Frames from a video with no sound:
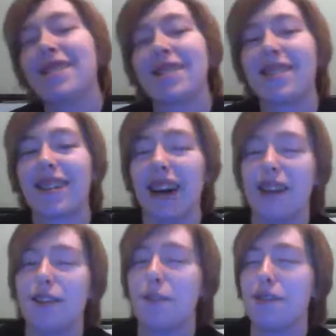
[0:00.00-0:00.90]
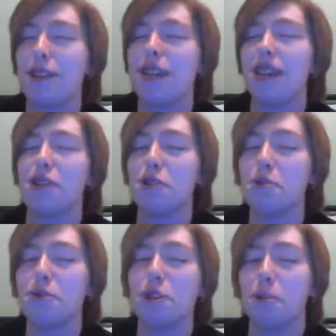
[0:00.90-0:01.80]
It's like, I don't need
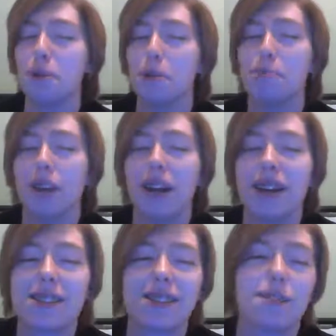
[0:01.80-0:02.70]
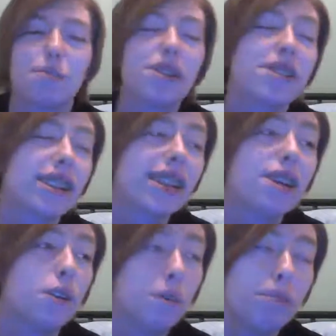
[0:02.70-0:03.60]
you, Google Plus. Personally,
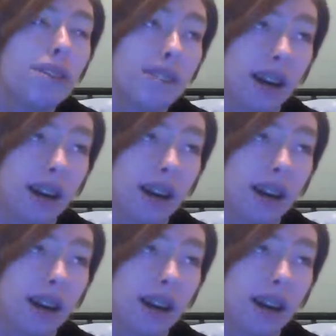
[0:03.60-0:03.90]
Google Plus